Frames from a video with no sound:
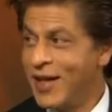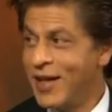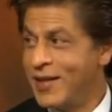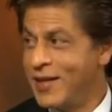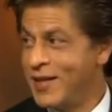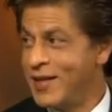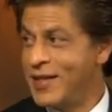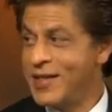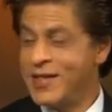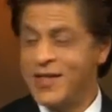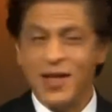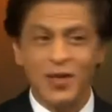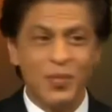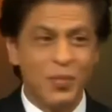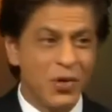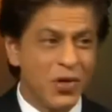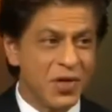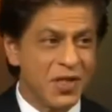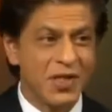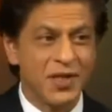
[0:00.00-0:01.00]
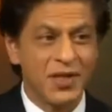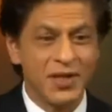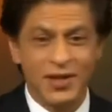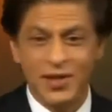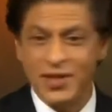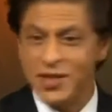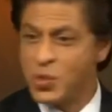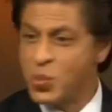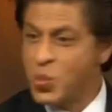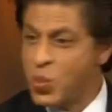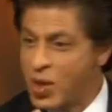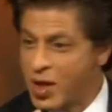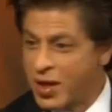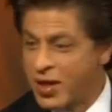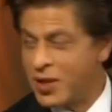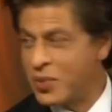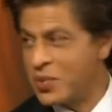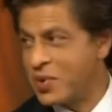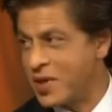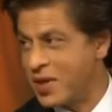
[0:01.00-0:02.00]
And there are these young boys and girls
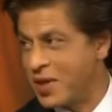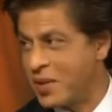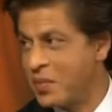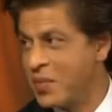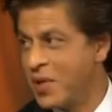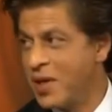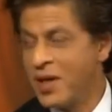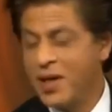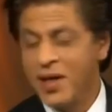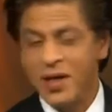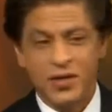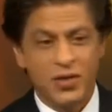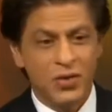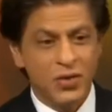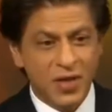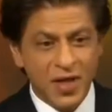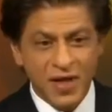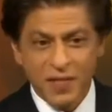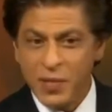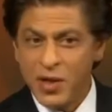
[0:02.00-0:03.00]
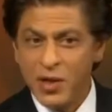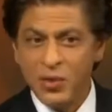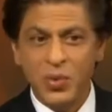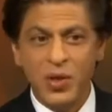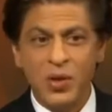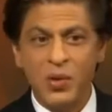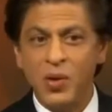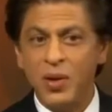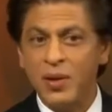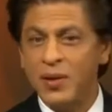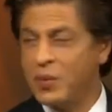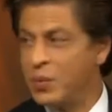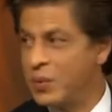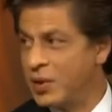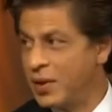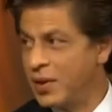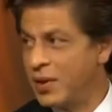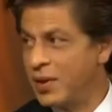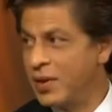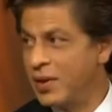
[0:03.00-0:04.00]
working with them. So they've been doing all the
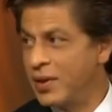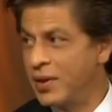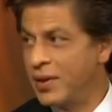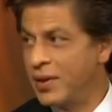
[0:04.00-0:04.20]
work.